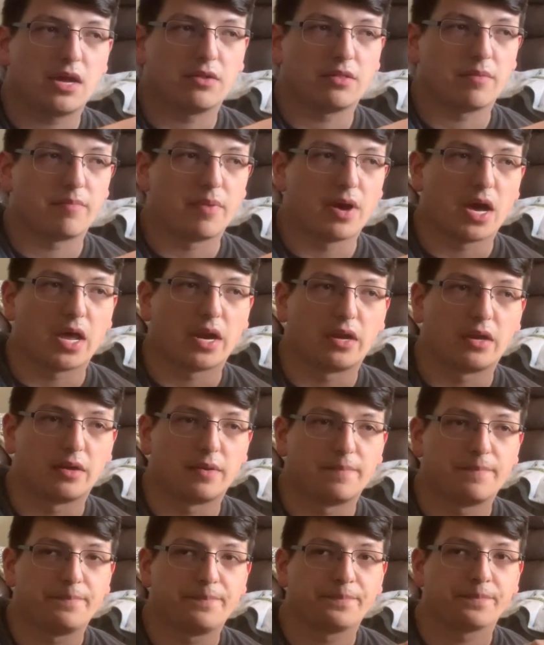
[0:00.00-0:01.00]
out the
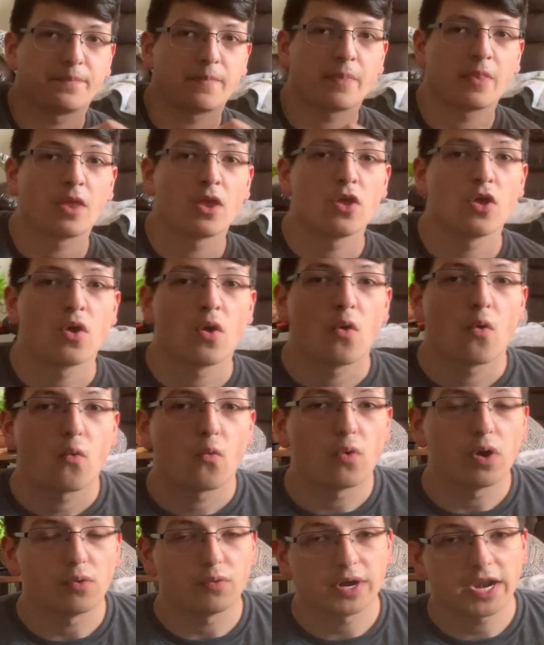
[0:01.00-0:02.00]
bottom.
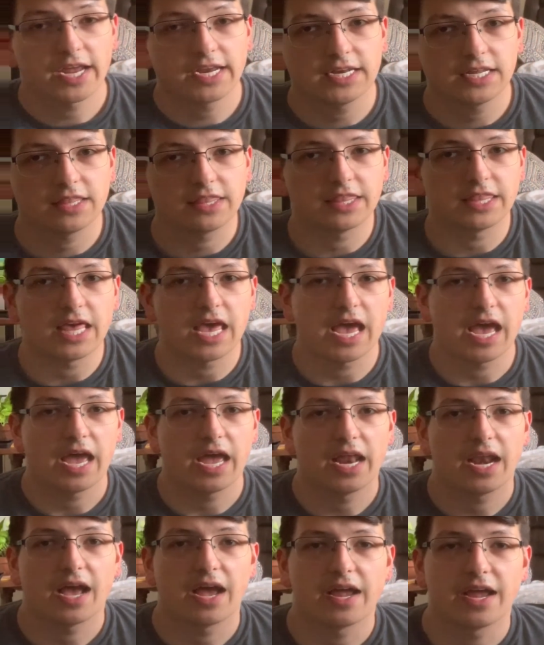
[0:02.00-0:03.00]
Well, when I did
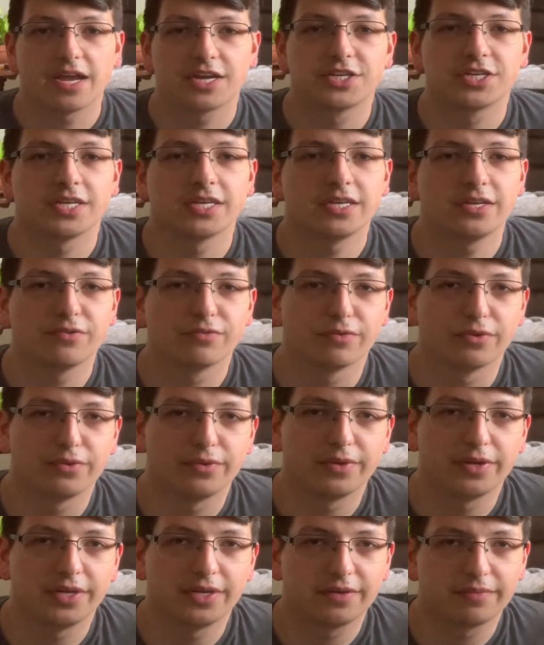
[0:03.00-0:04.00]
that, I actually
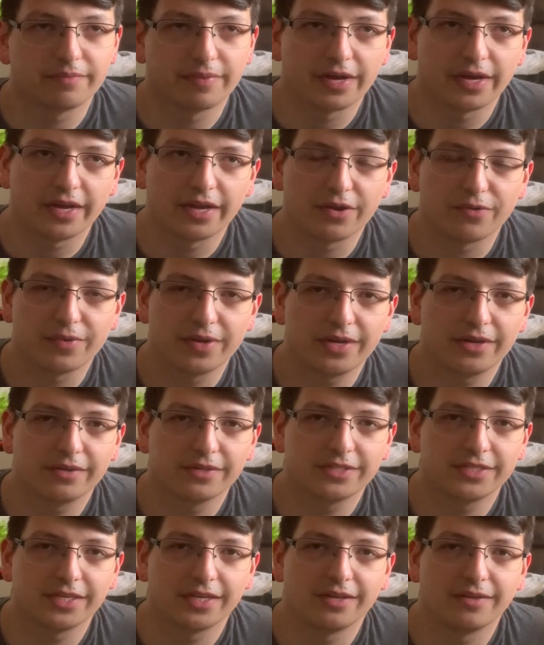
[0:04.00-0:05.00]
ruined my
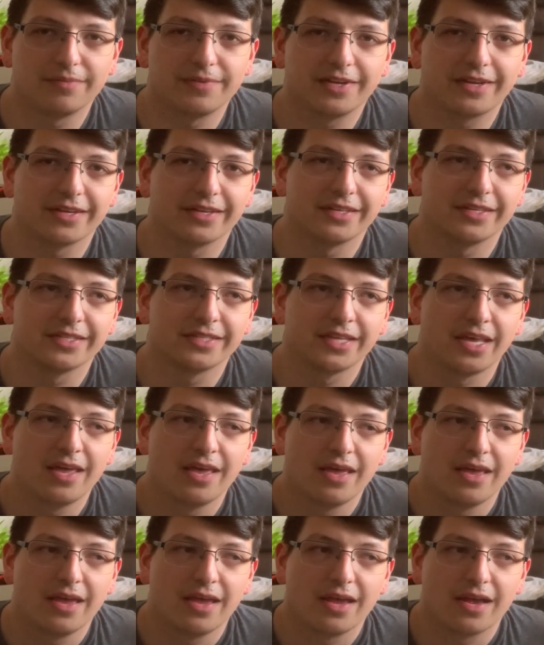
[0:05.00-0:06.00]
windowsill because
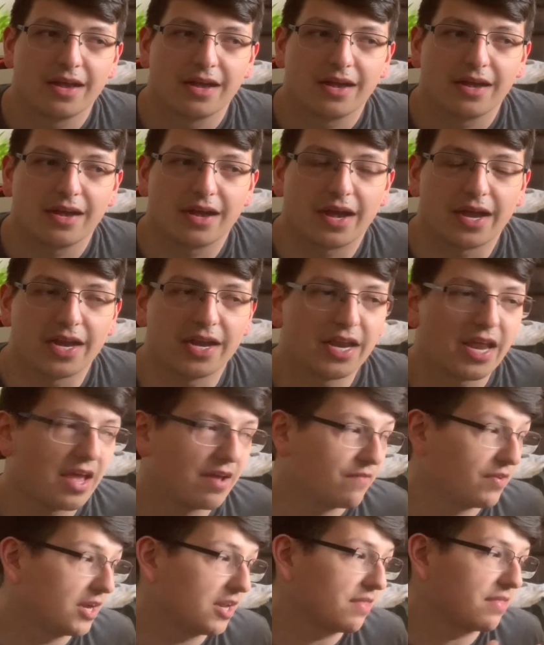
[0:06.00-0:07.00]
I didn't have
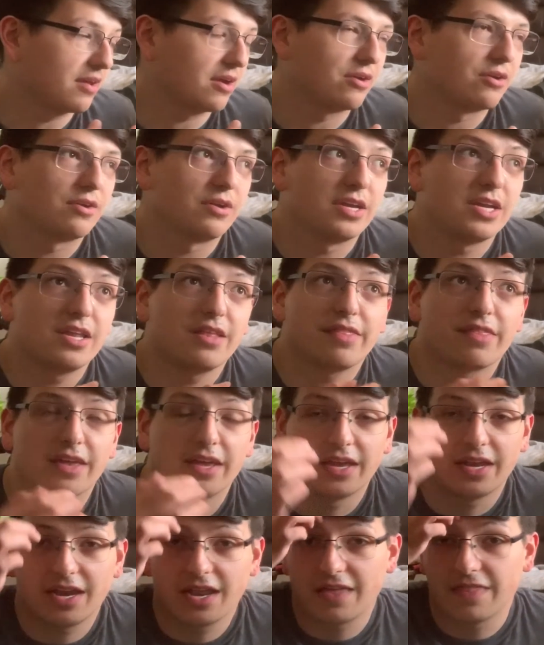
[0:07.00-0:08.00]
anything underneath
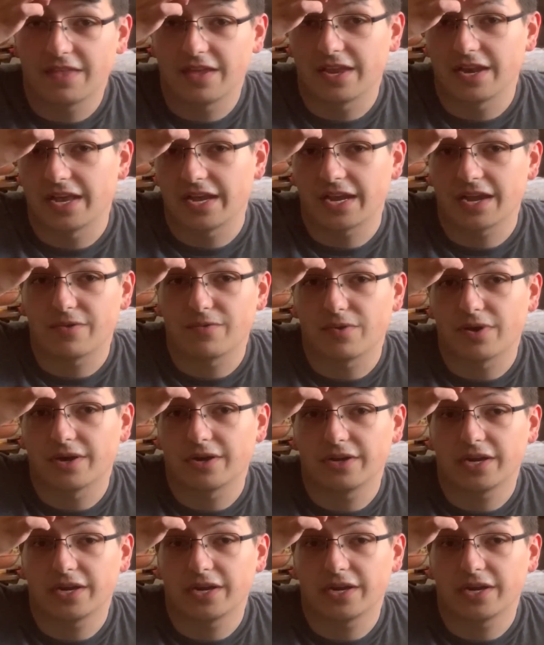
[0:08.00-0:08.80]
it, and then I got water